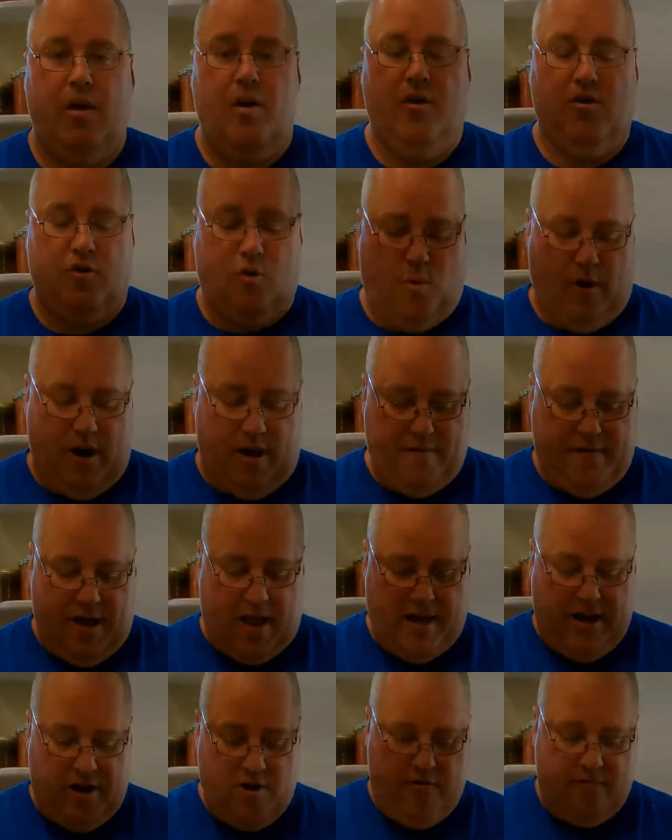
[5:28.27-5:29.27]
So what I've
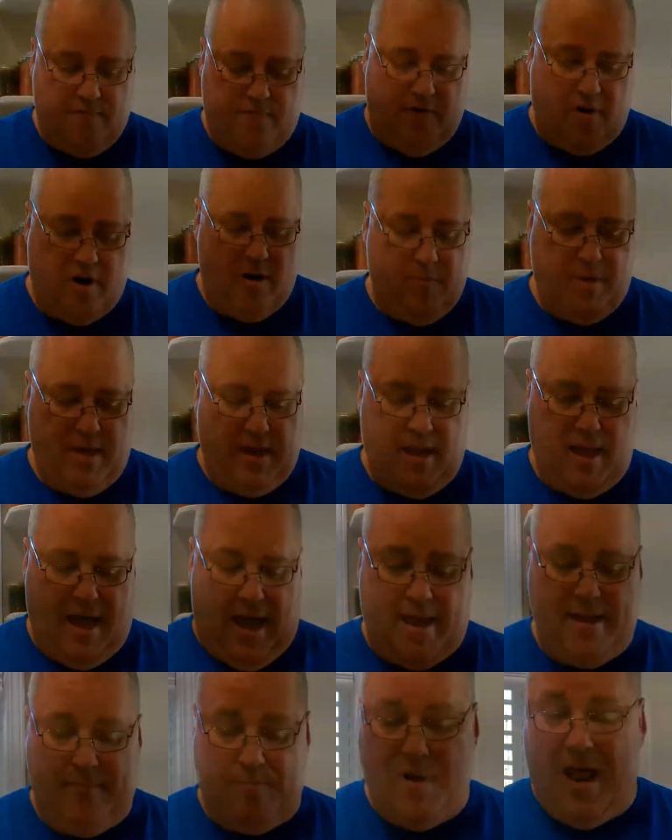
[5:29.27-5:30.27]
got here in front of me, I am